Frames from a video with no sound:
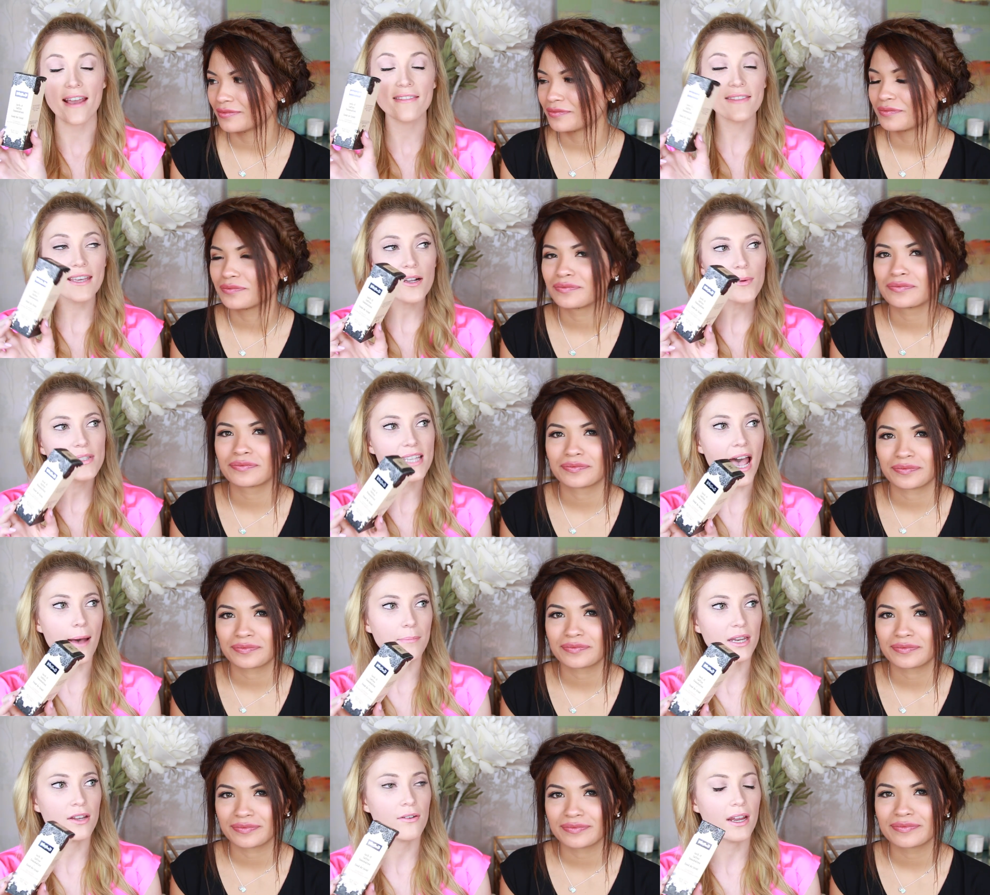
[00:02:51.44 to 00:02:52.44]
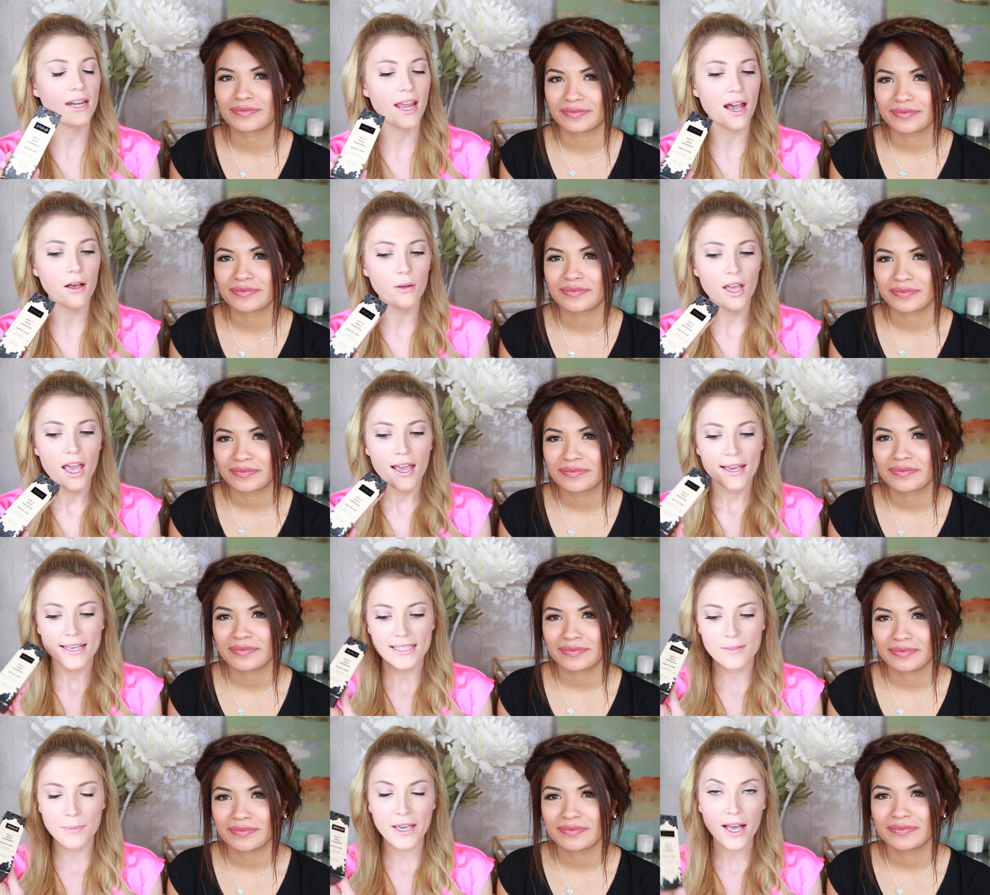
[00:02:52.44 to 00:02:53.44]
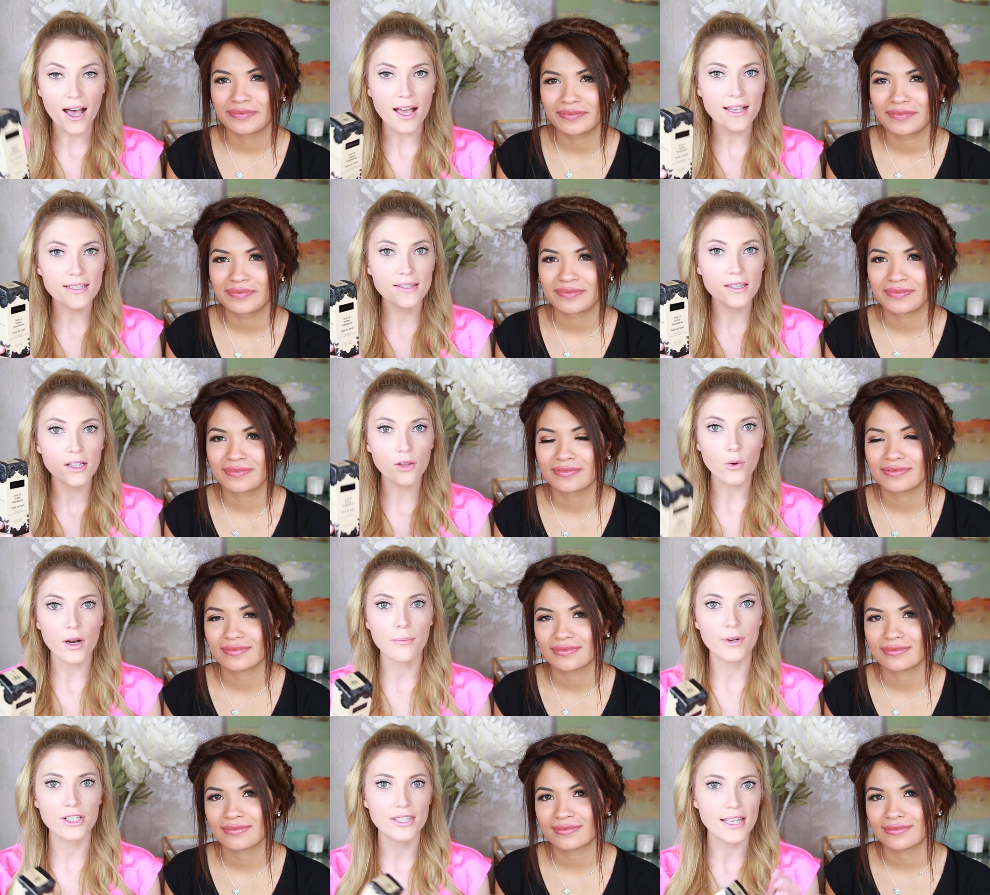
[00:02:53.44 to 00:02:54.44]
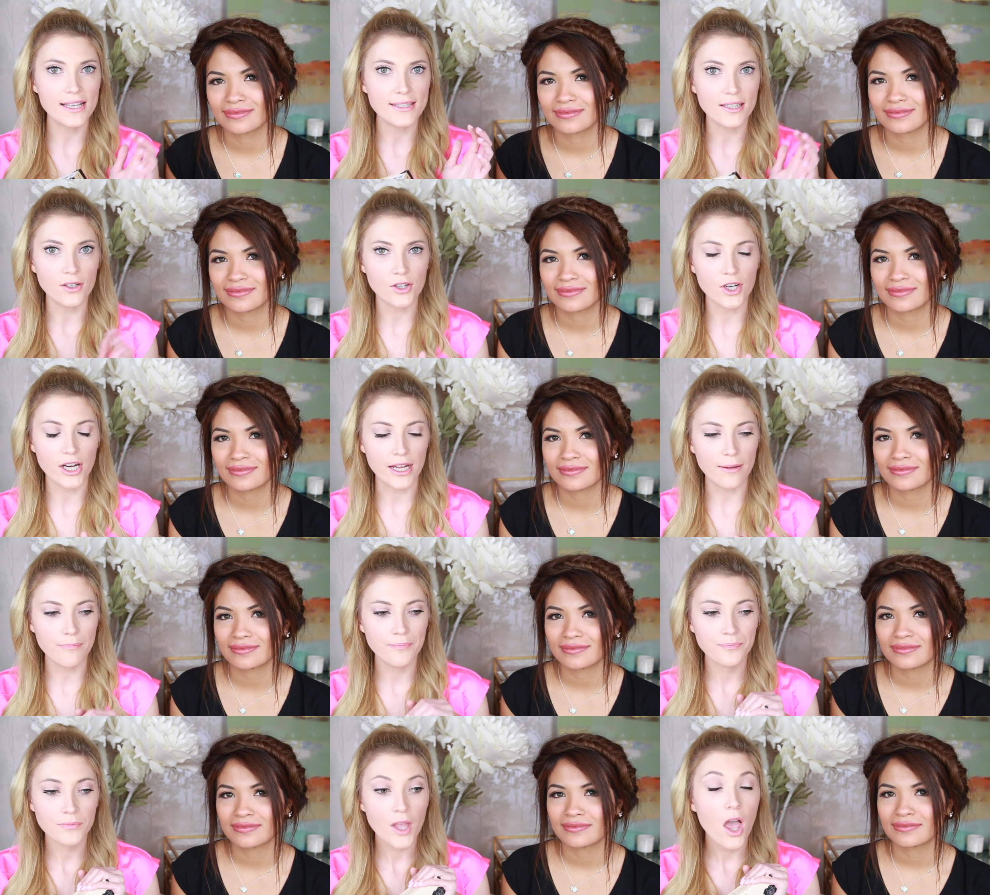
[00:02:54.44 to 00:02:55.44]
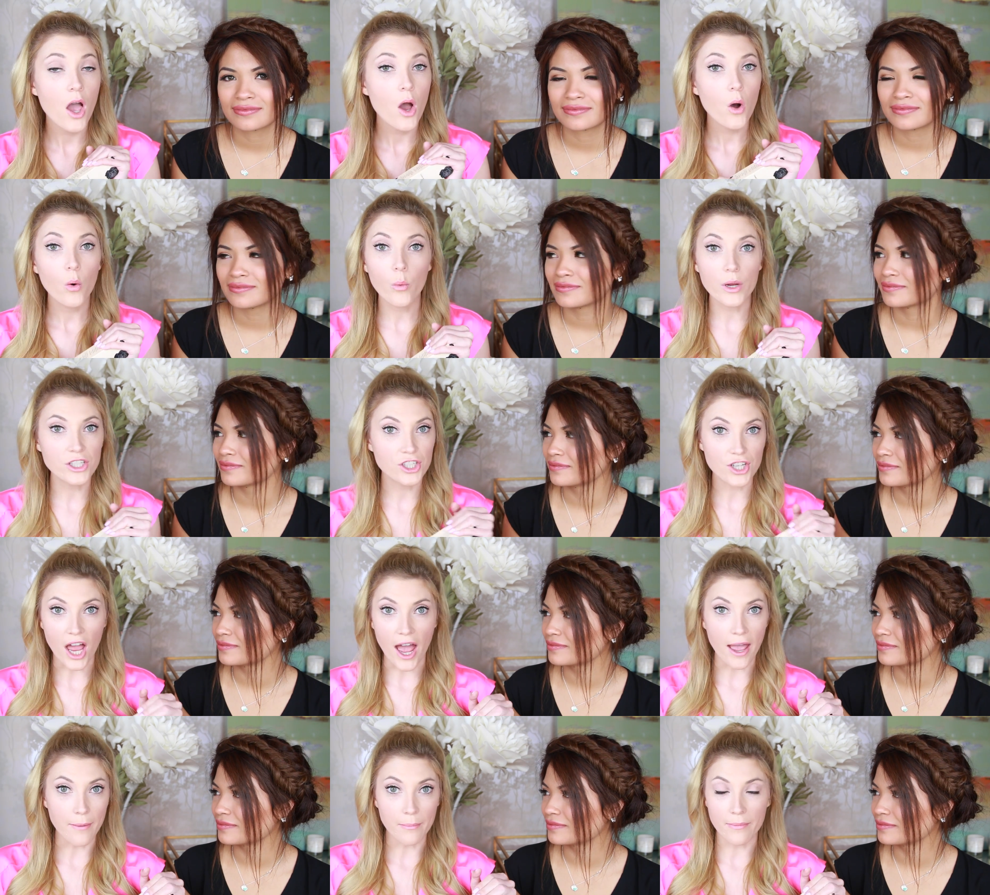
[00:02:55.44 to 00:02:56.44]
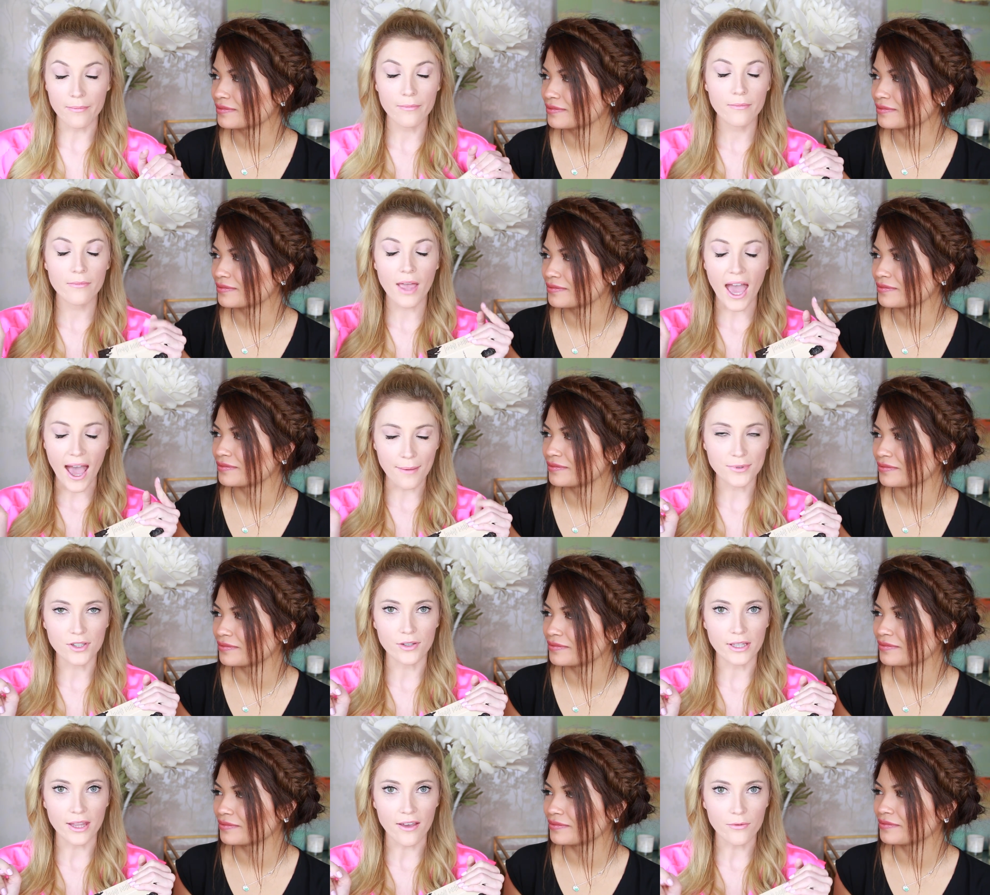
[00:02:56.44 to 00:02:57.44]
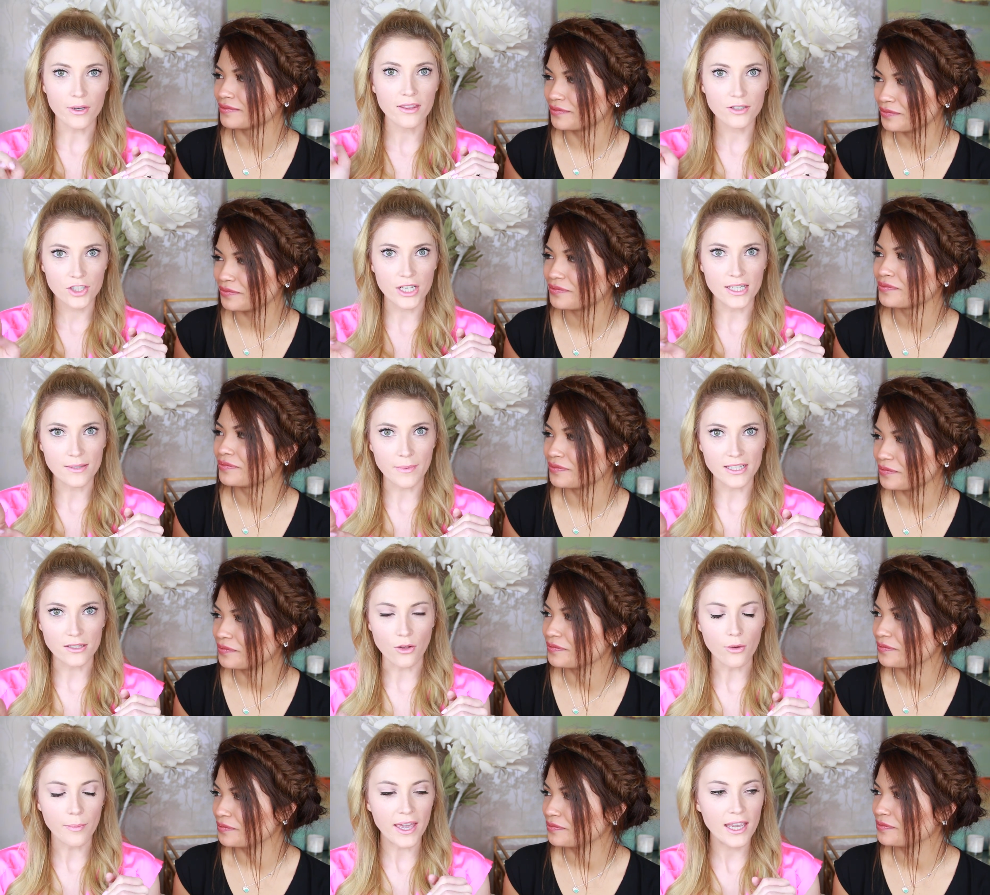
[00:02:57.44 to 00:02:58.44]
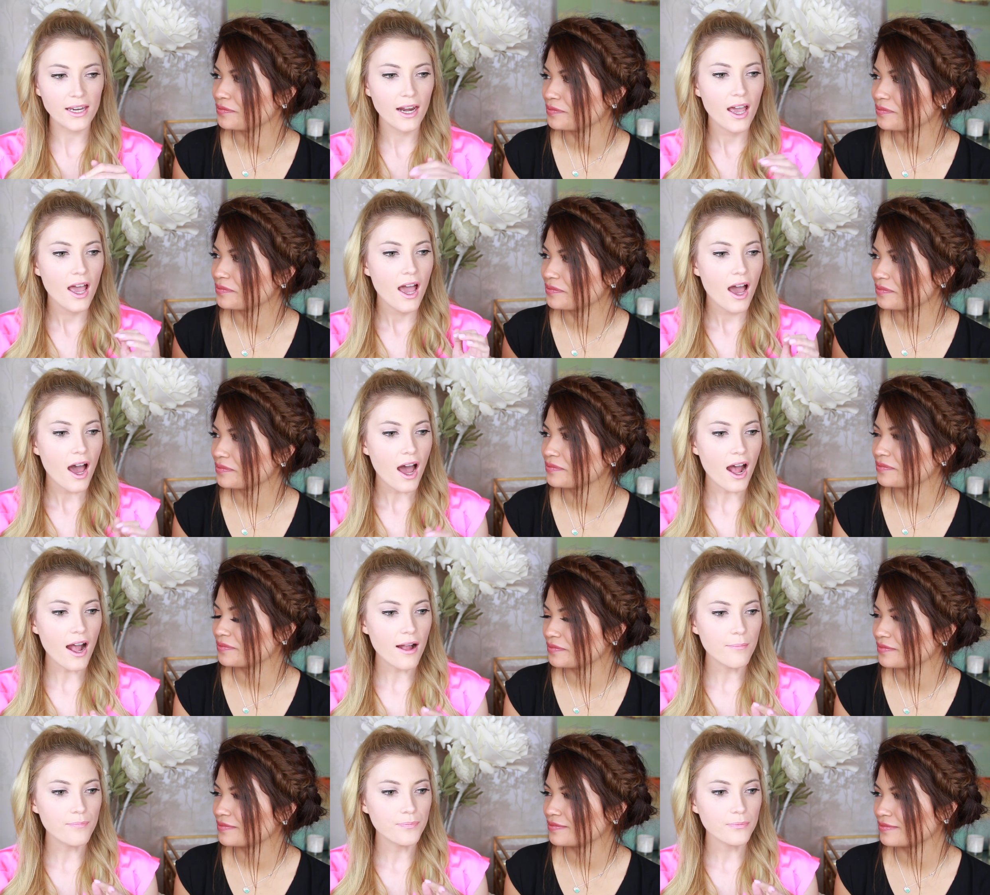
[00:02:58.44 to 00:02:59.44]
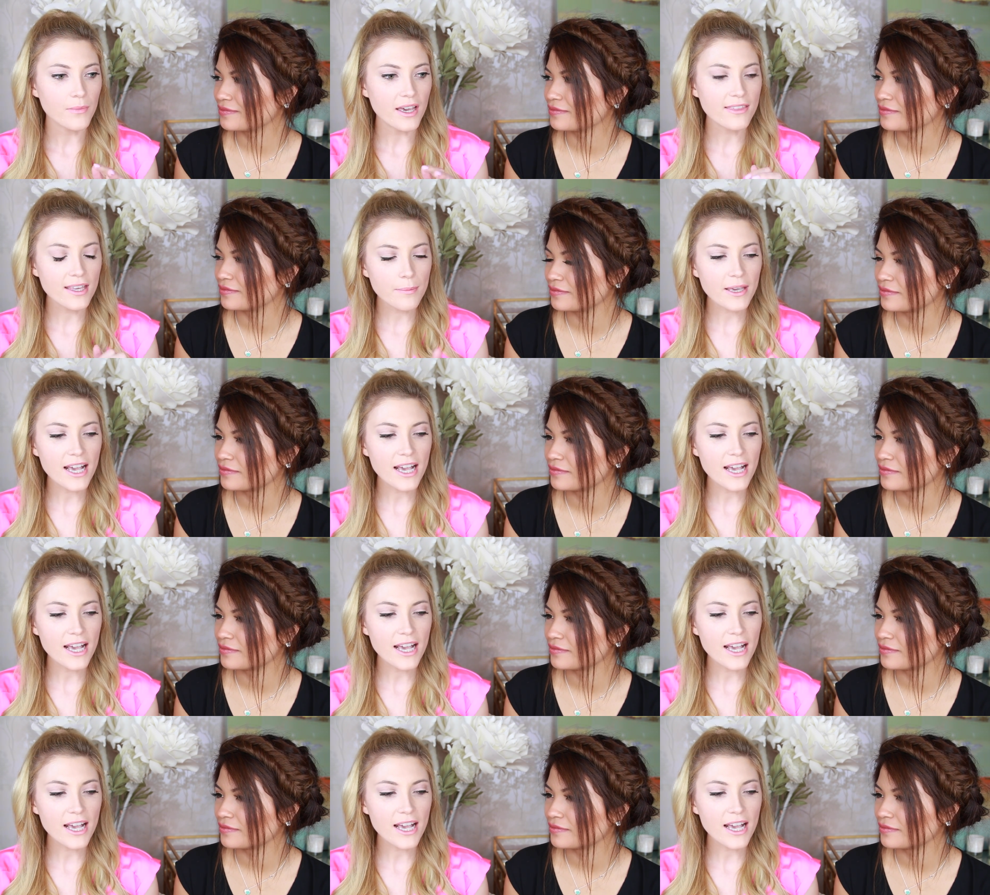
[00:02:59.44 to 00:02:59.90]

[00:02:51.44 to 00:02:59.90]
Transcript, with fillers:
Speaker 1: I think what's happening right now is because the Laura Mercier Silk Cream, which I'm absolutely in love with, she is my soulmate, um, I think